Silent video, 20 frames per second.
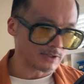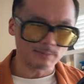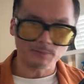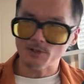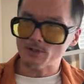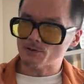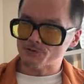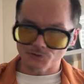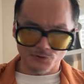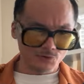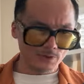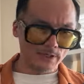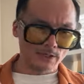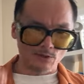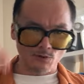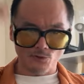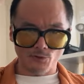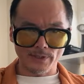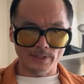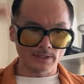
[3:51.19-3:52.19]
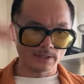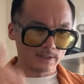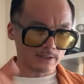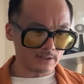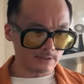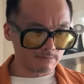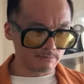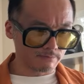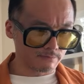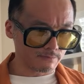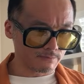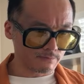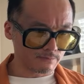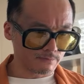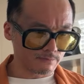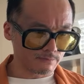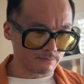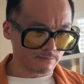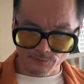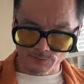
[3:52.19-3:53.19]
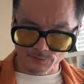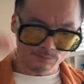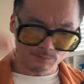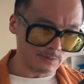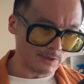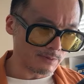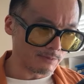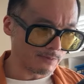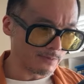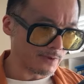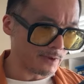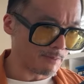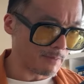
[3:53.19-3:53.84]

I'm going to also try to create there